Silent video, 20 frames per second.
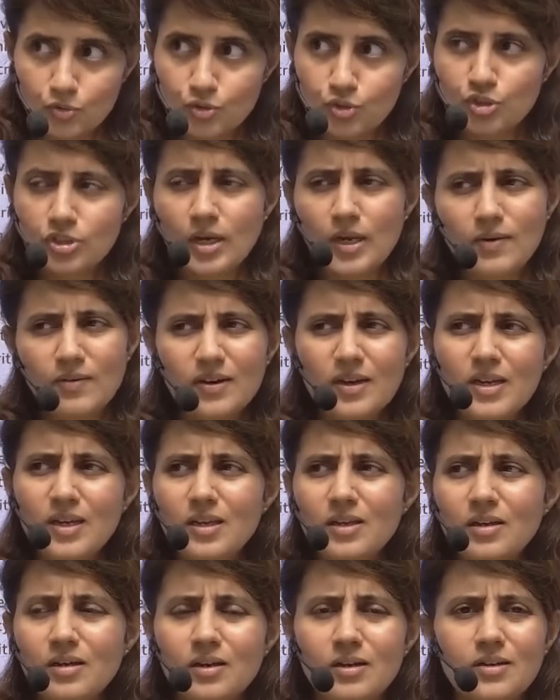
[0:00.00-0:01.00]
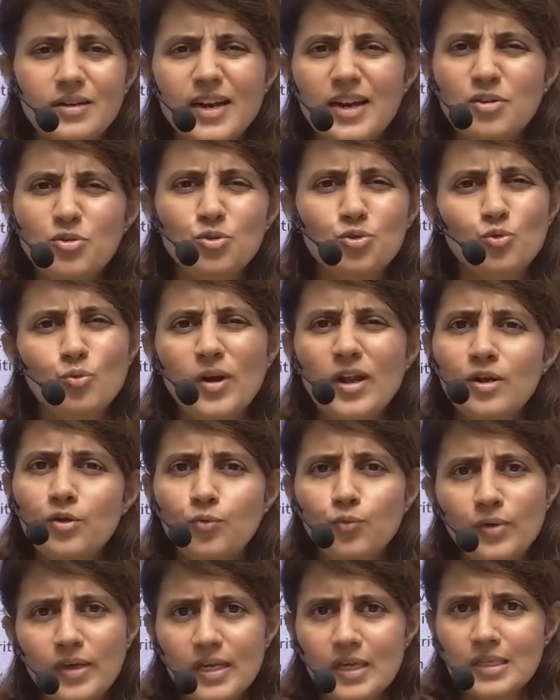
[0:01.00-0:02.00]
so generally 10 to
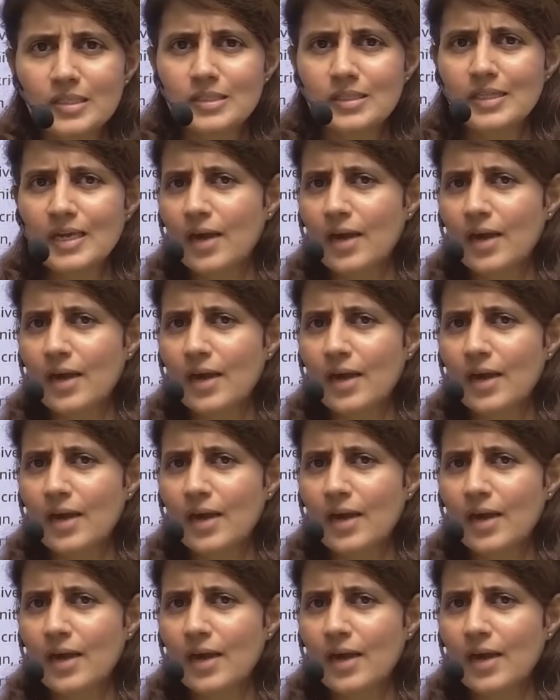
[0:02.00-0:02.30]
12 weeks,